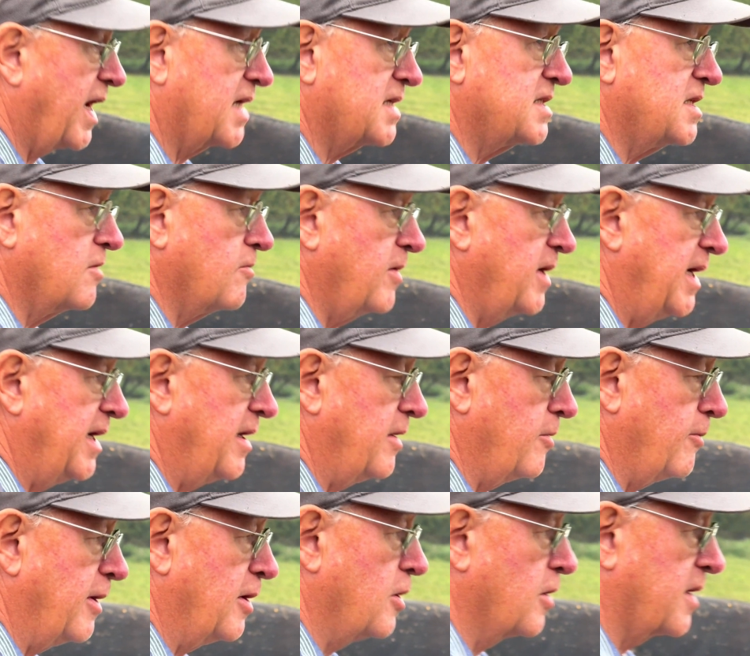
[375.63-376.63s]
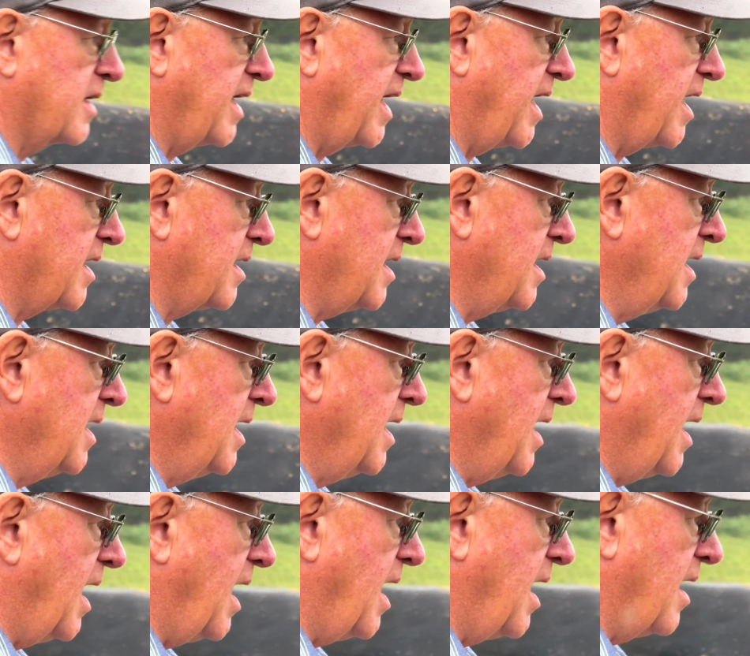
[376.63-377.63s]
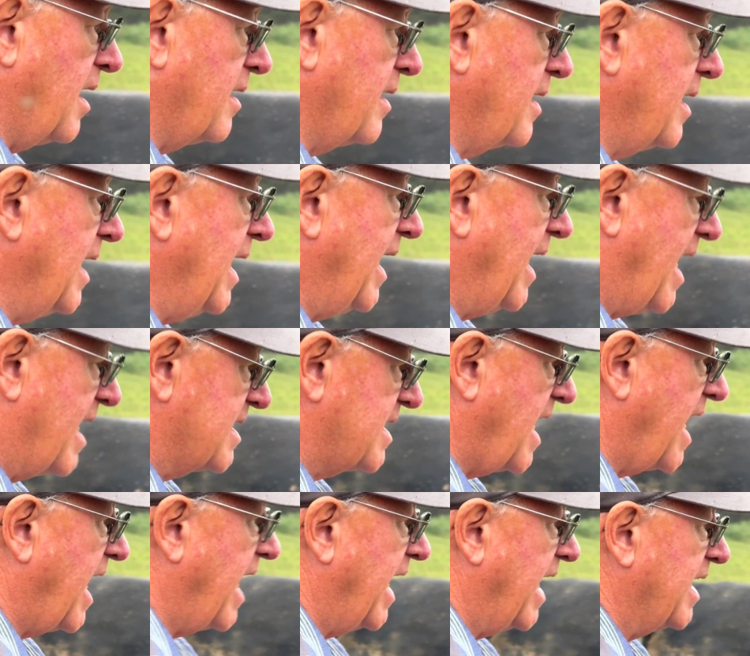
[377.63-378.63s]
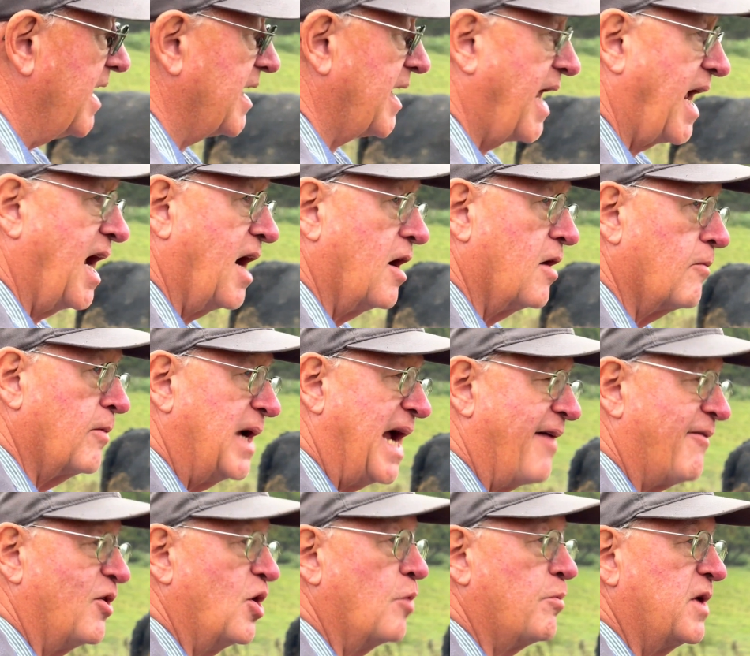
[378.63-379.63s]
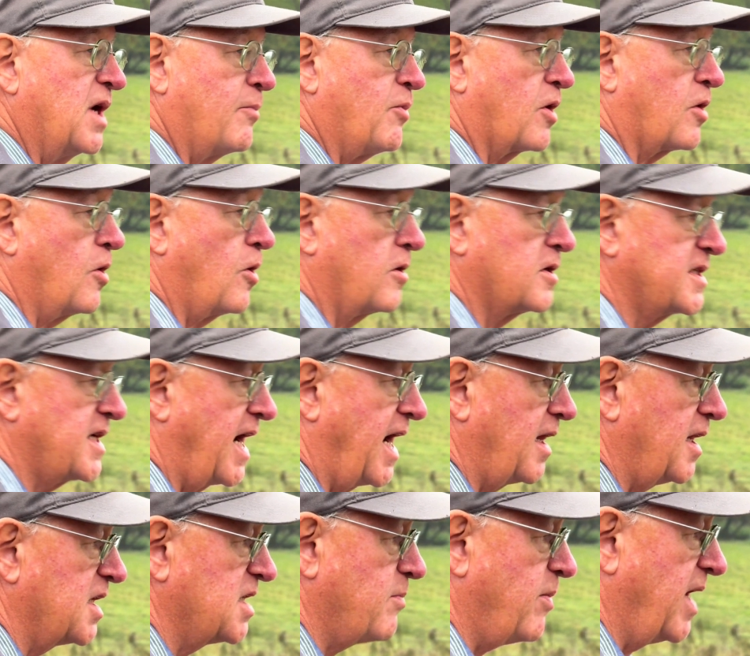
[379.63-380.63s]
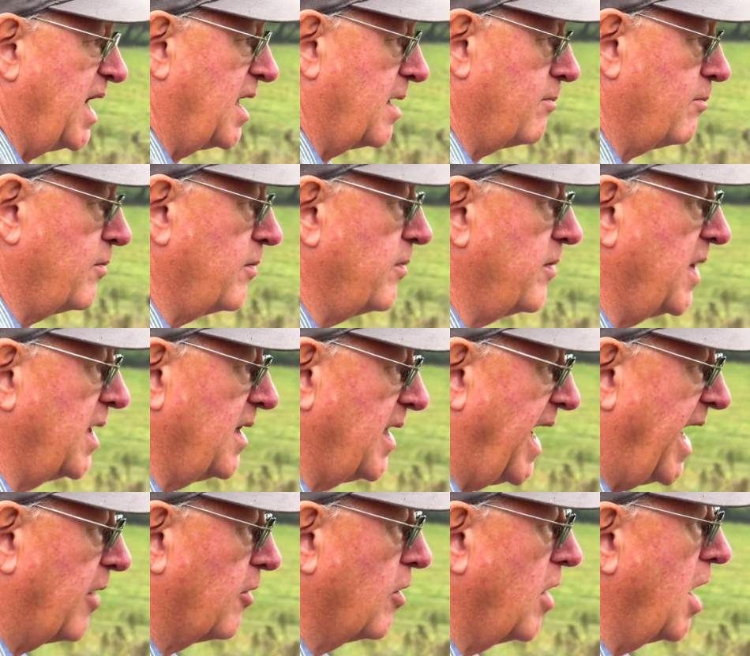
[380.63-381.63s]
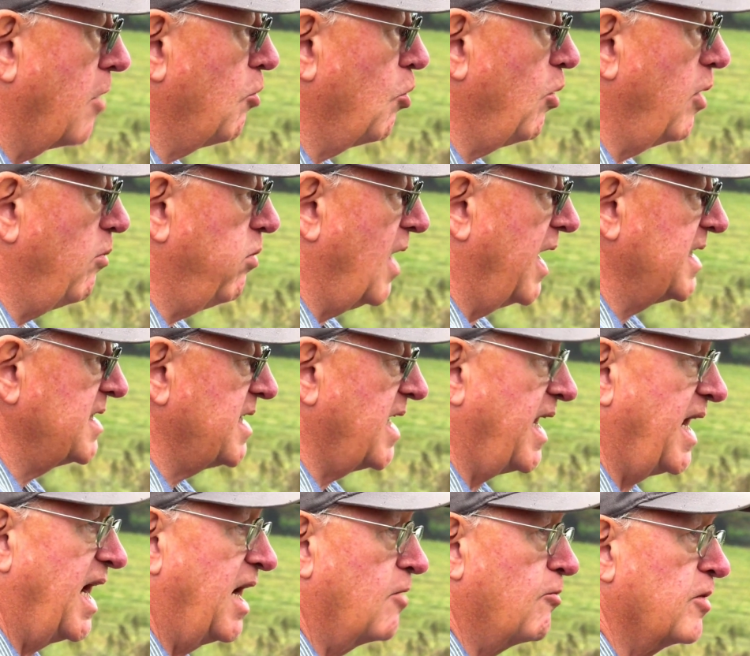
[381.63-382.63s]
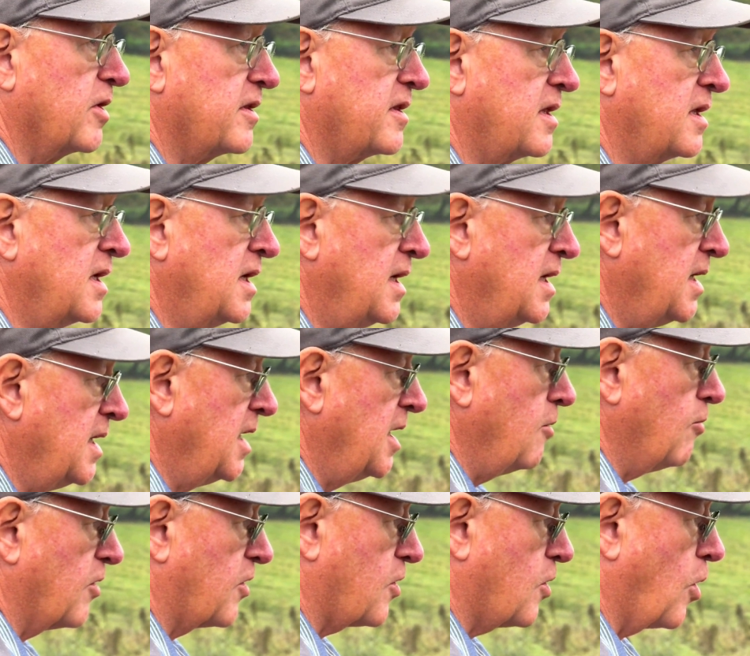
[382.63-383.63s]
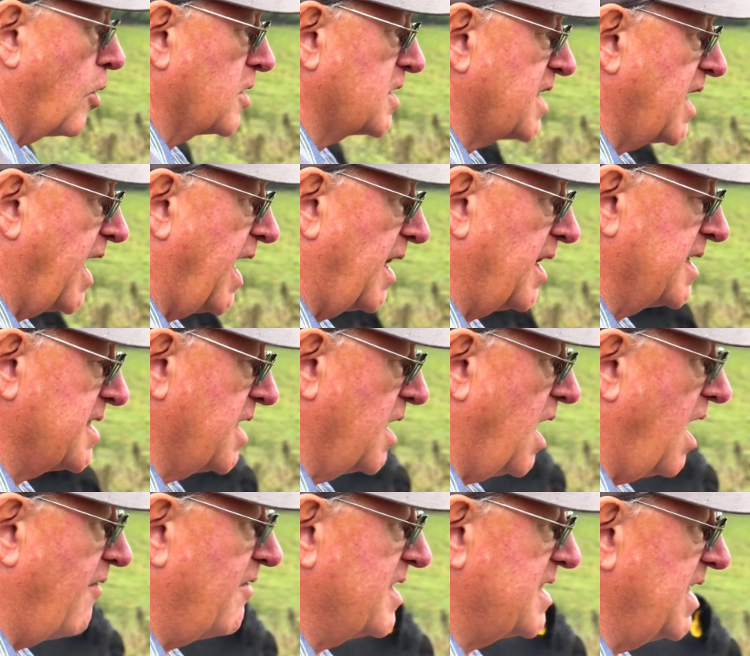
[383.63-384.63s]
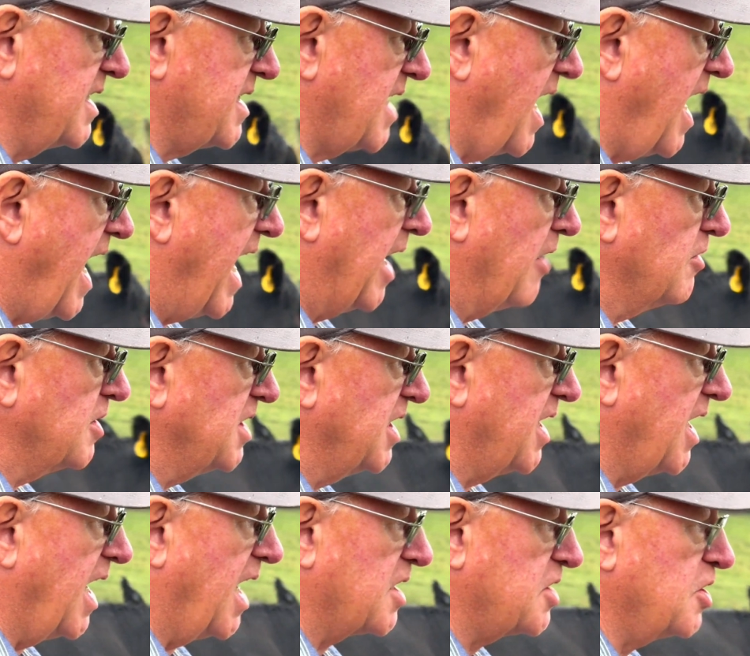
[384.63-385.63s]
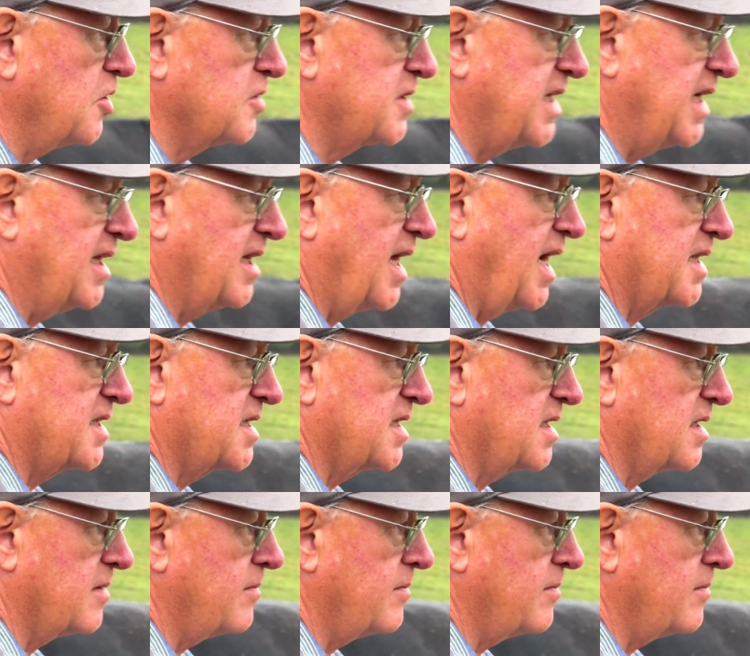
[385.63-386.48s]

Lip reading: that we looked at. It has hay in it now. We haven't opened up our corn silage pit, but later on we'll replace the hay with corn silage, and obviously it's a high energy diet, so you'll see lots of